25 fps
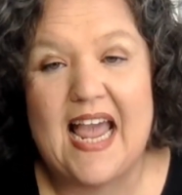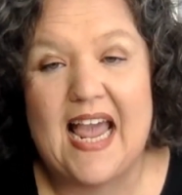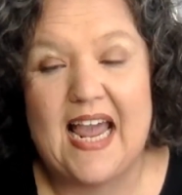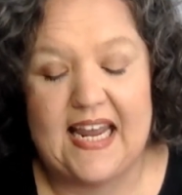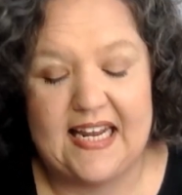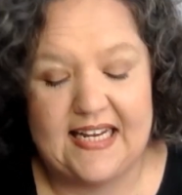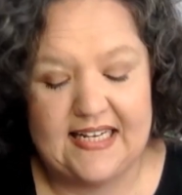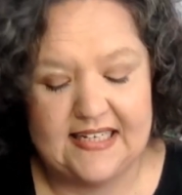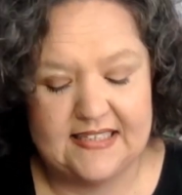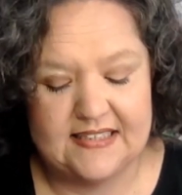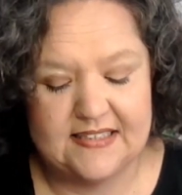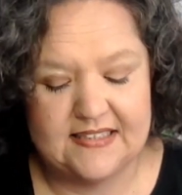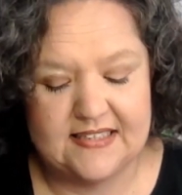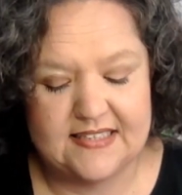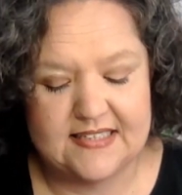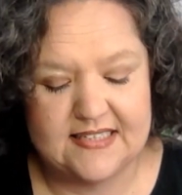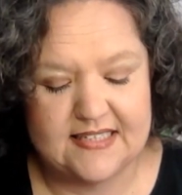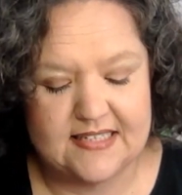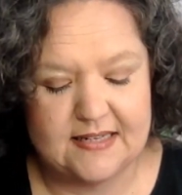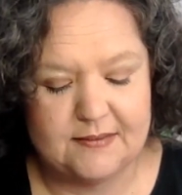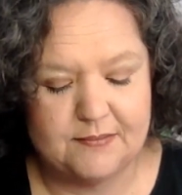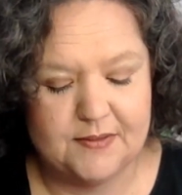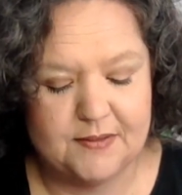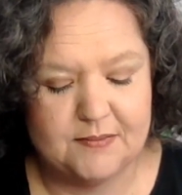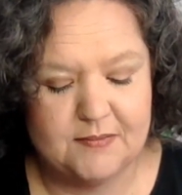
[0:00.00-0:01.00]
And
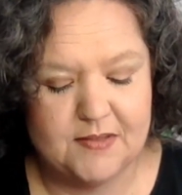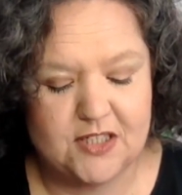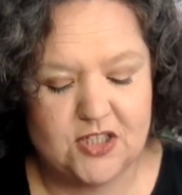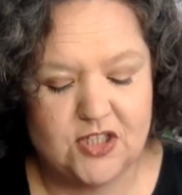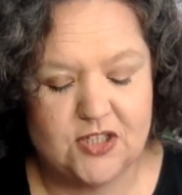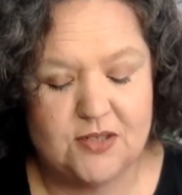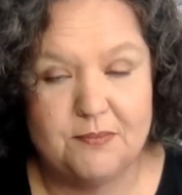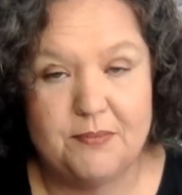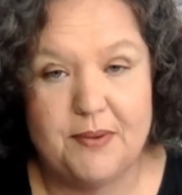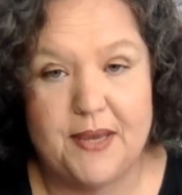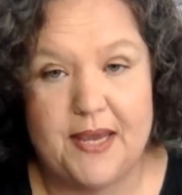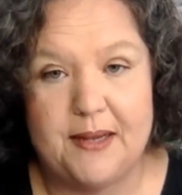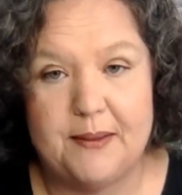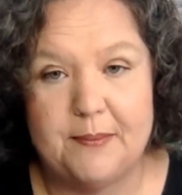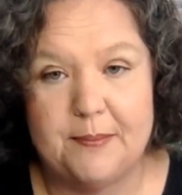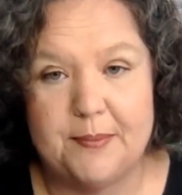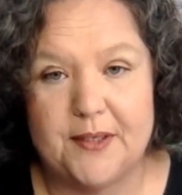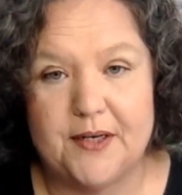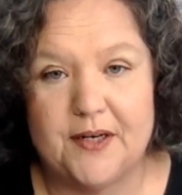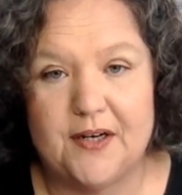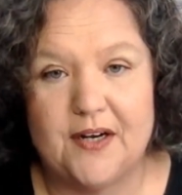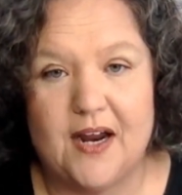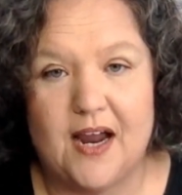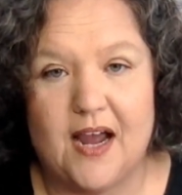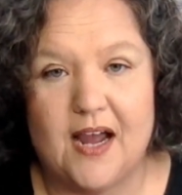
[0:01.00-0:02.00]
sublimation
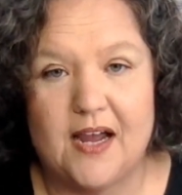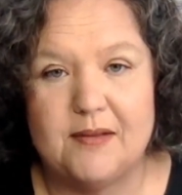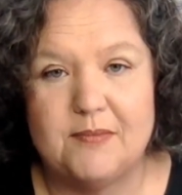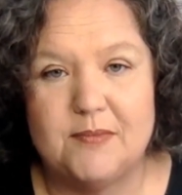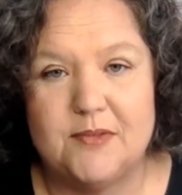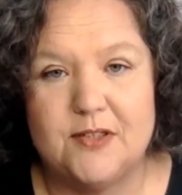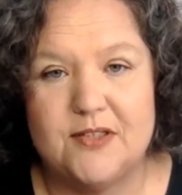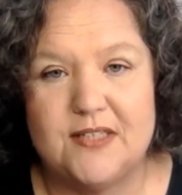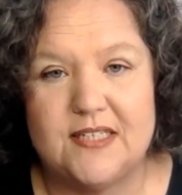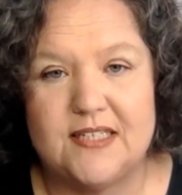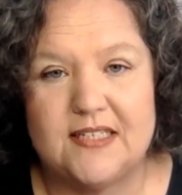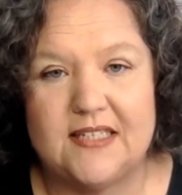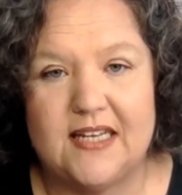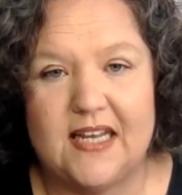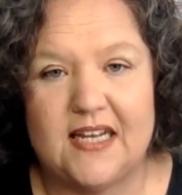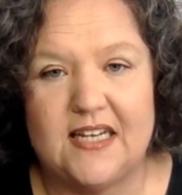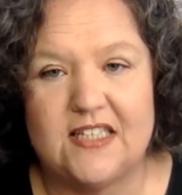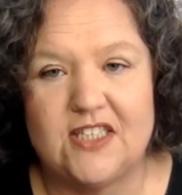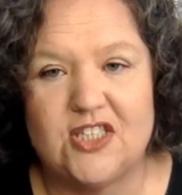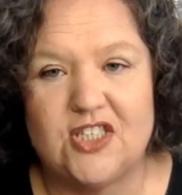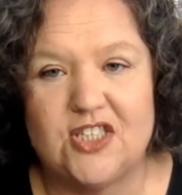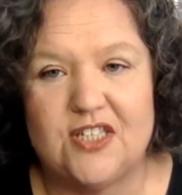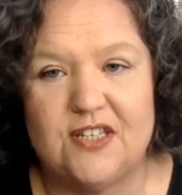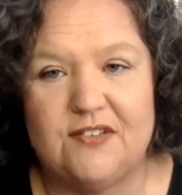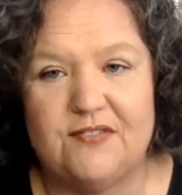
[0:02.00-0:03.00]
paper. I'm using
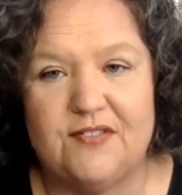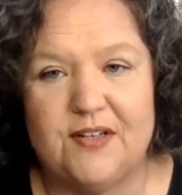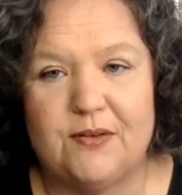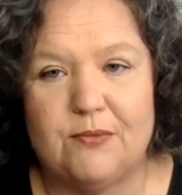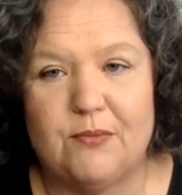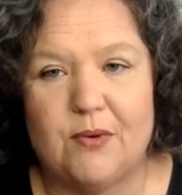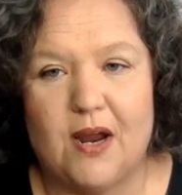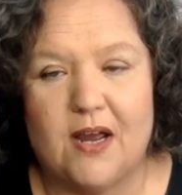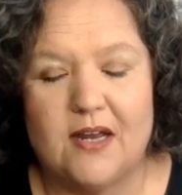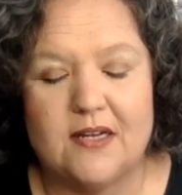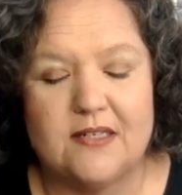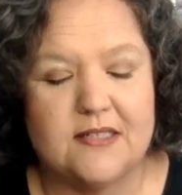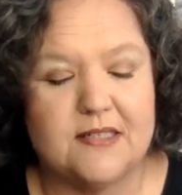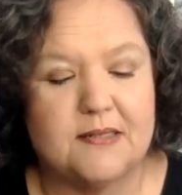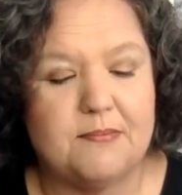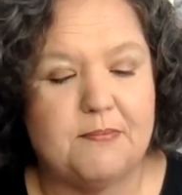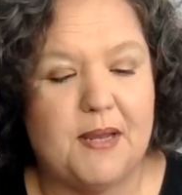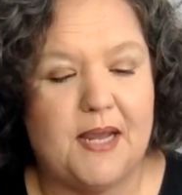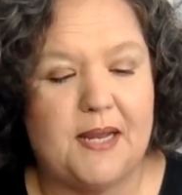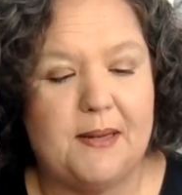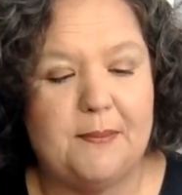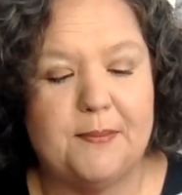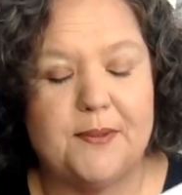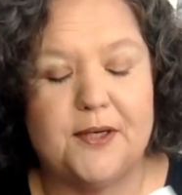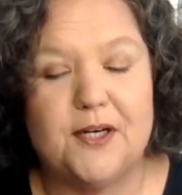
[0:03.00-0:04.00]
HTV Ront
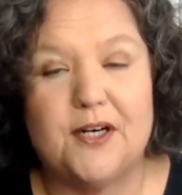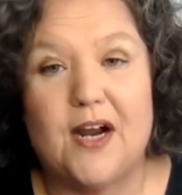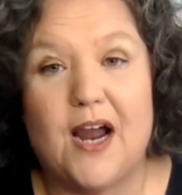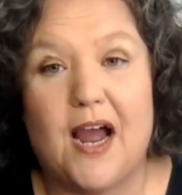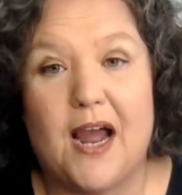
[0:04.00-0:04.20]
paper.